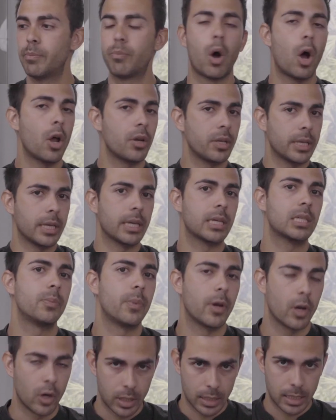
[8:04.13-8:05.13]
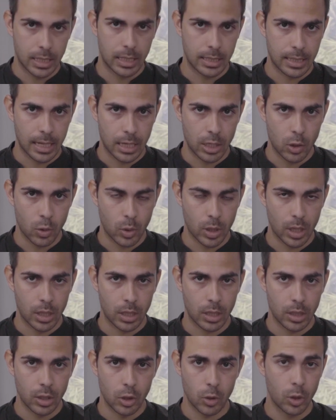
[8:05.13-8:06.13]
bonding experiences that you
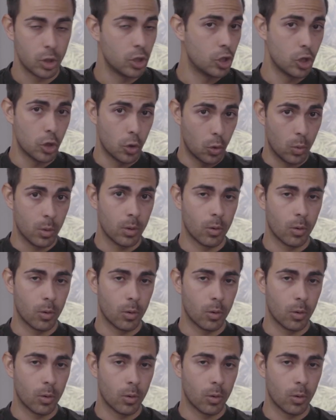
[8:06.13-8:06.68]
can do,